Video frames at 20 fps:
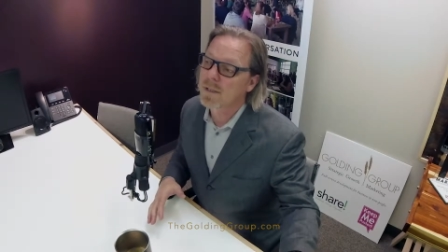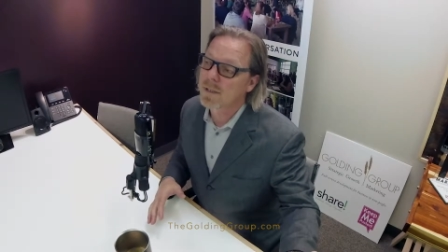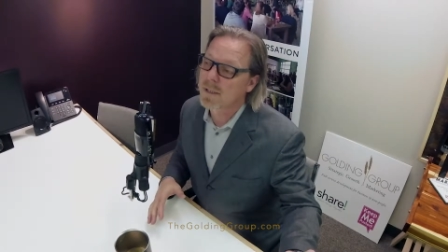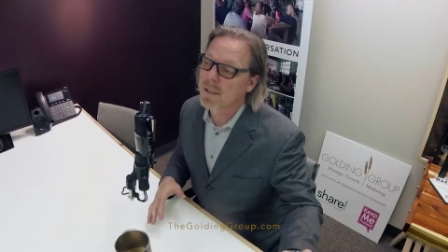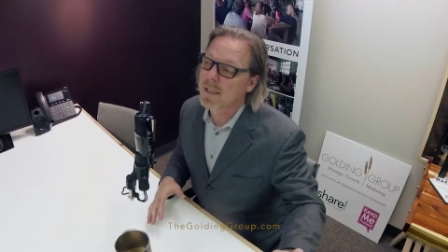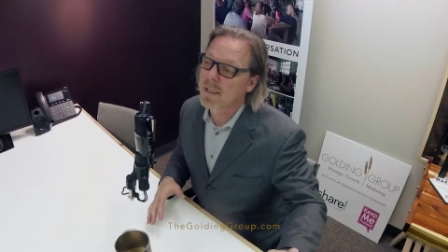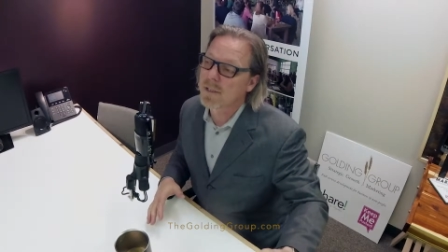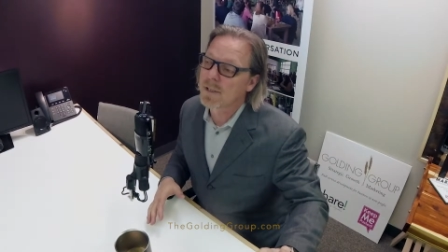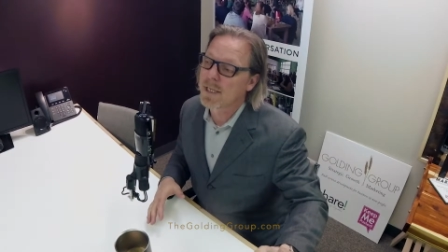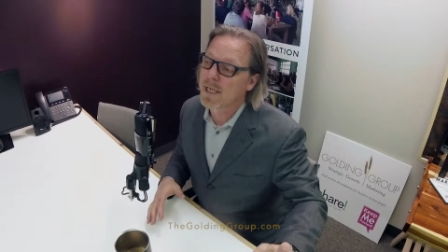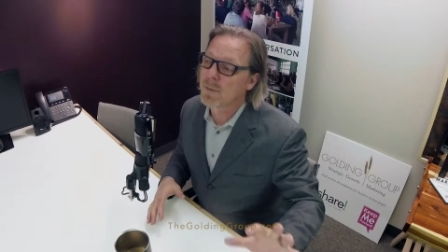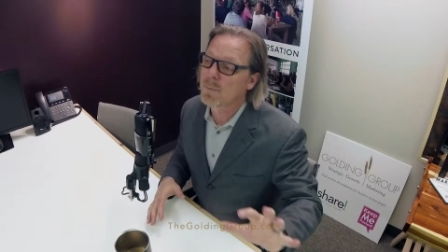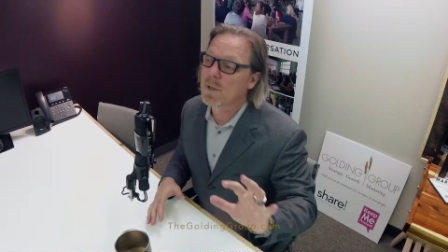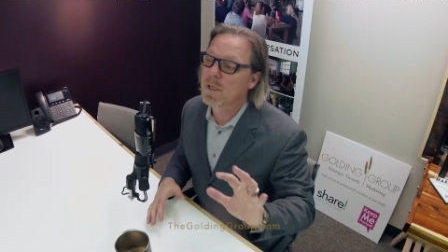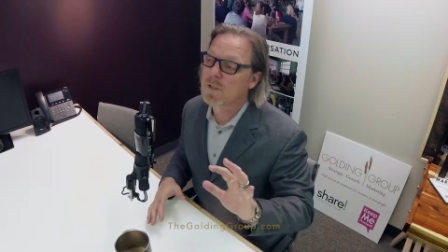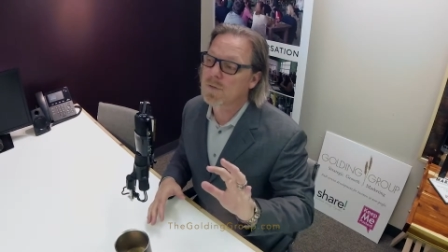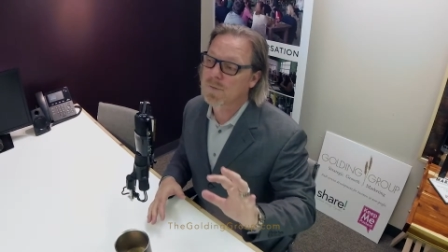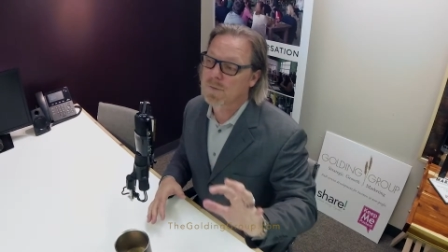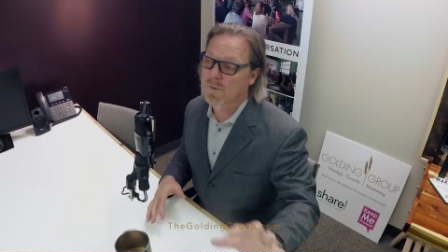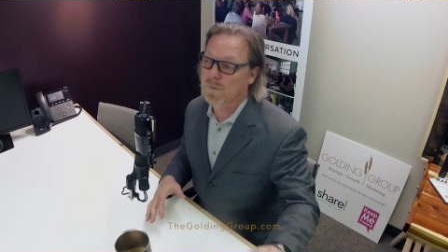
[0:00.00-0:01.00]
the internet
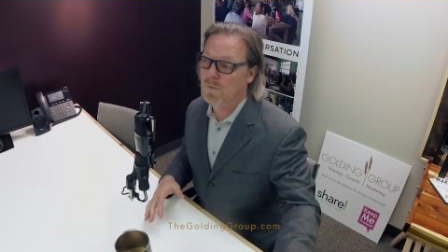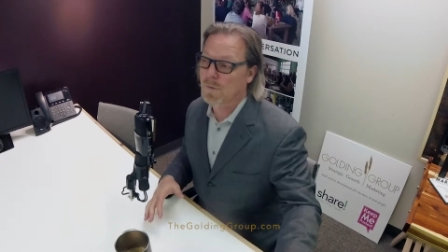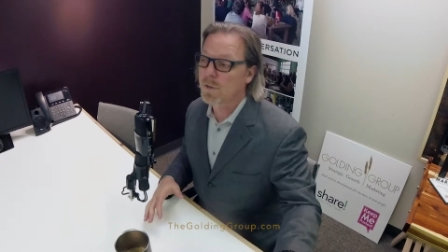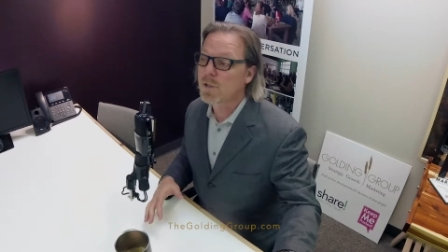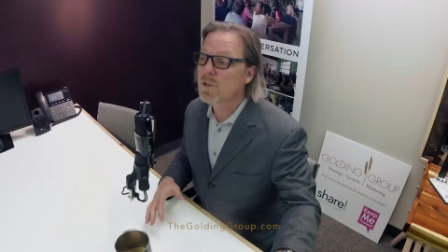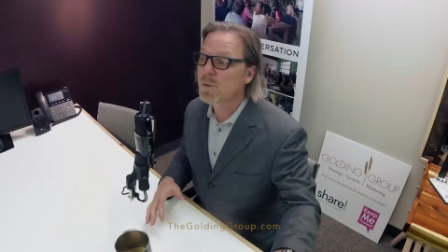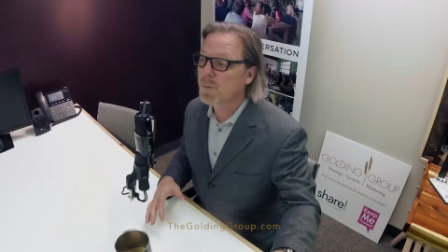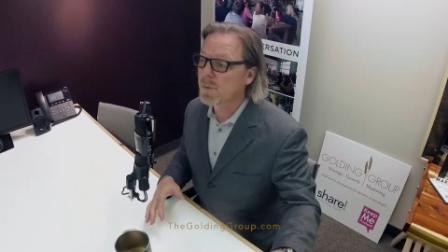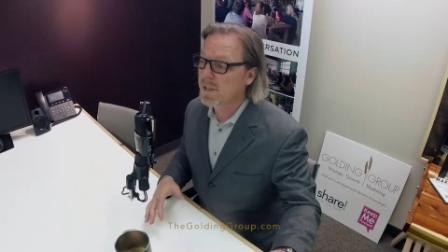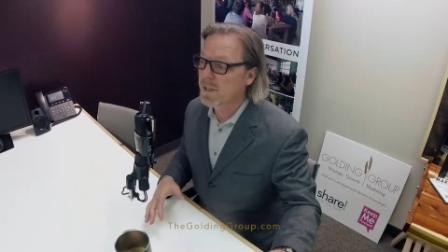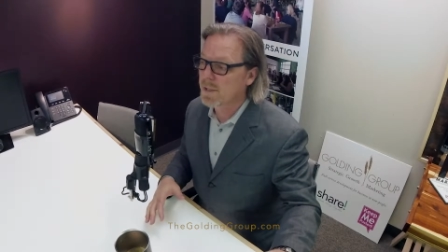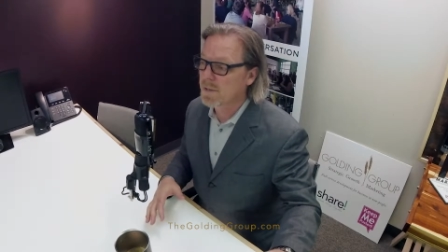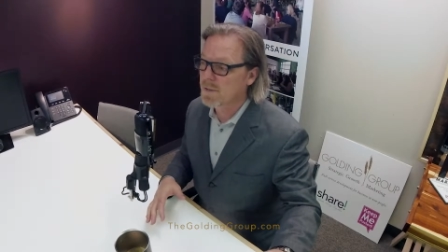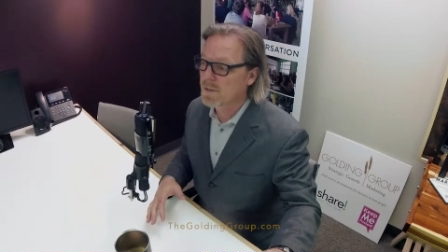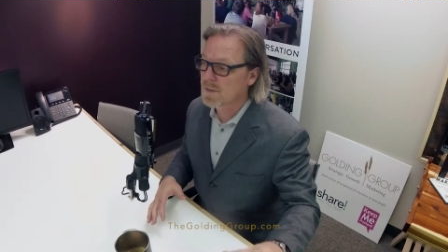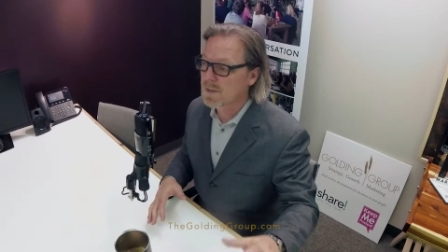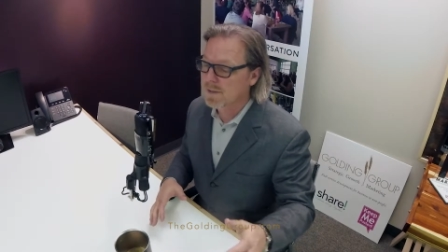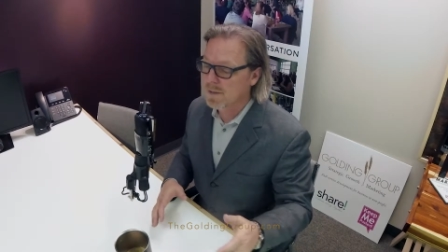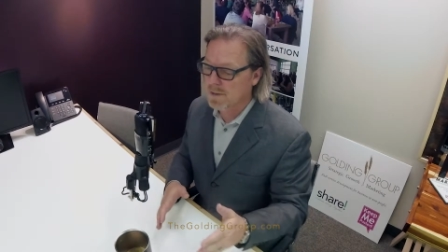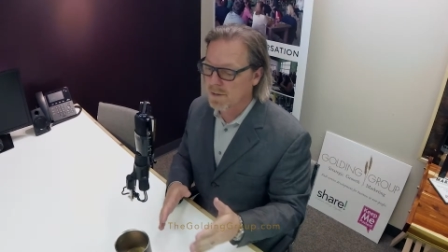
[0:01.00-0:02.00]
was for the first 20
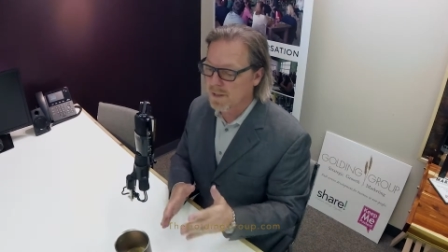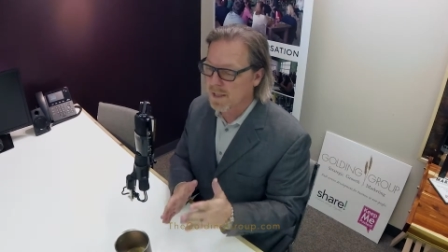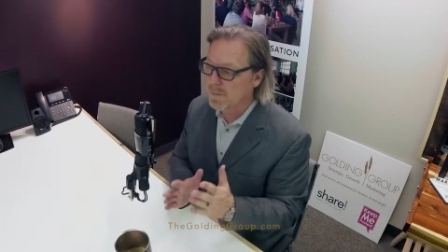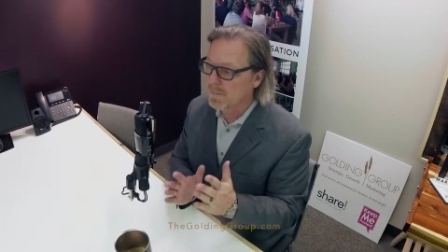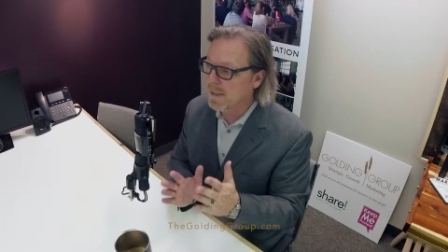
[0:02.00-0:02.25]
years of the internet.